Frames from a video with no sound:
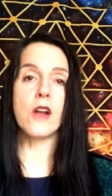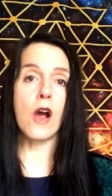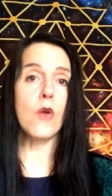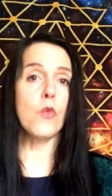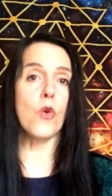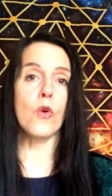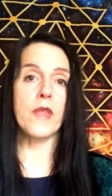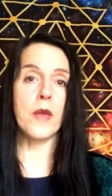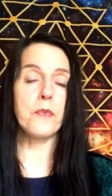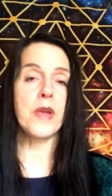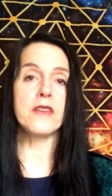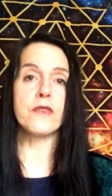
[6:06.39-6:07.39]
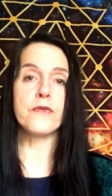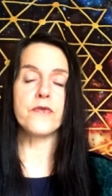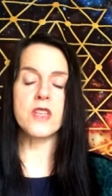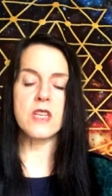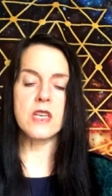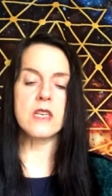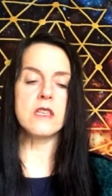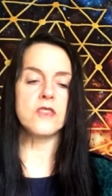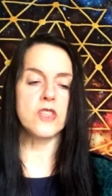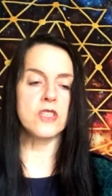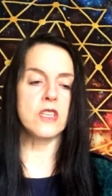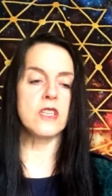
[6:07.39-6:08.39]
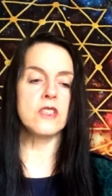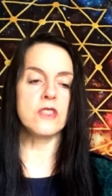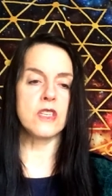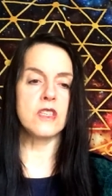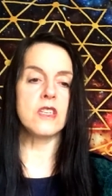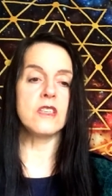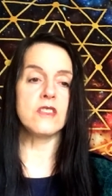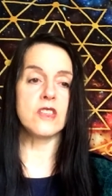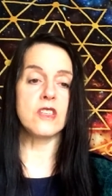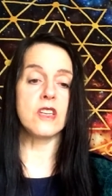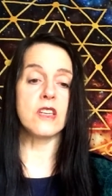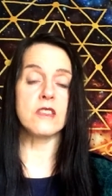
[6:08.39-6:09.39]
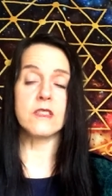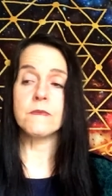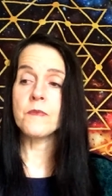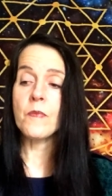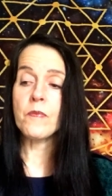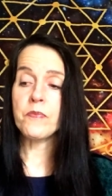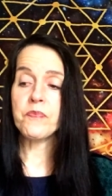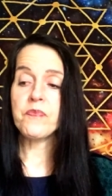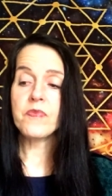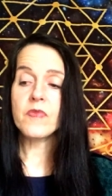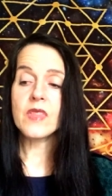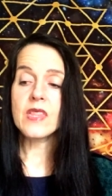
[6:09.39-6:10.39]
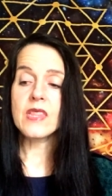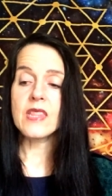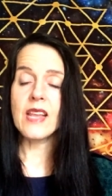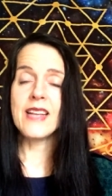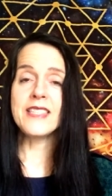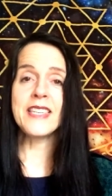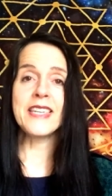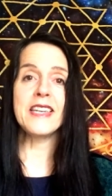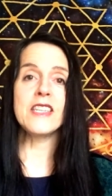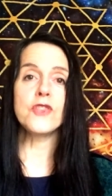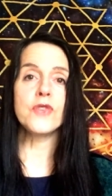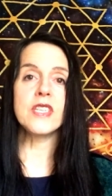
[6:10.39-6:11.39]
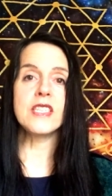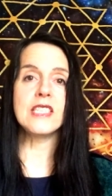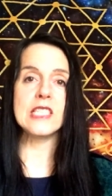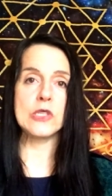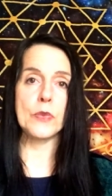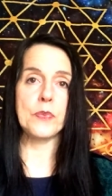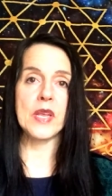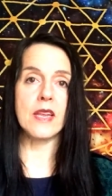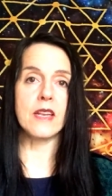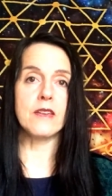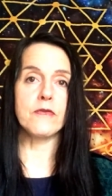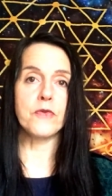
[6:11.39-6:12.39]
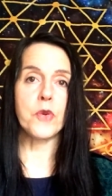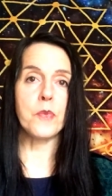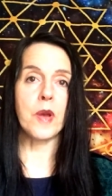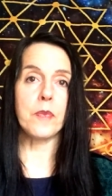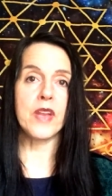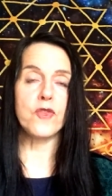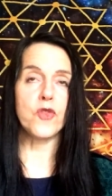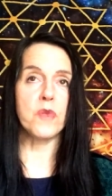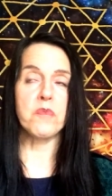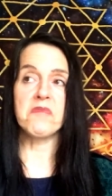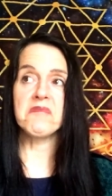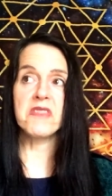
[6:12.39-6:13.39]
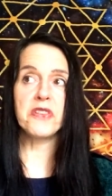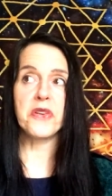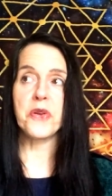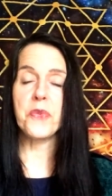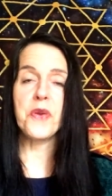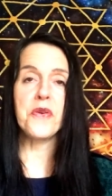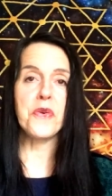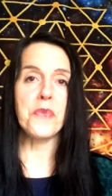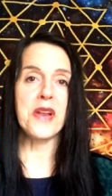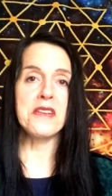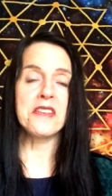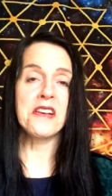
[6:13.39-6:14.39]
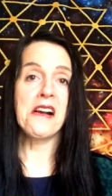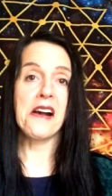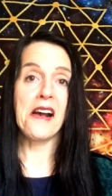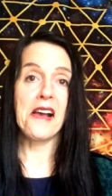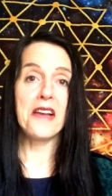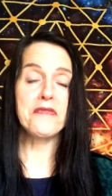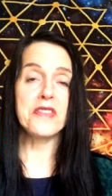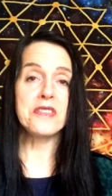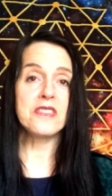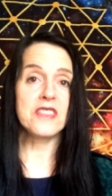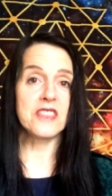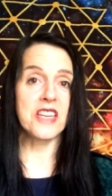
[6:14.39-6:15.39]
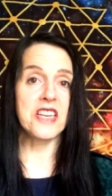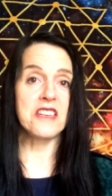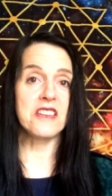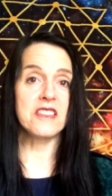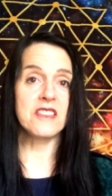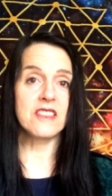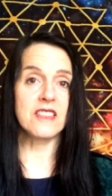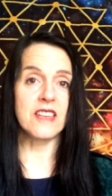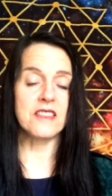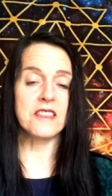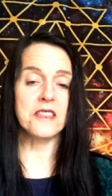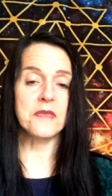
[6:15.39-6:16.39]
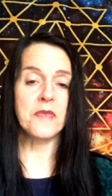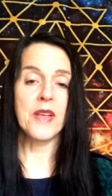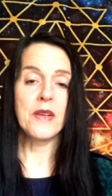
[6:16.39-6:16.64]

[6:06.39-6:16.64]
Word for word: And I wore that pendant for years and years and years and years until it literally disappeared from my bedroom. I don't know where it went. I haven't seen it since.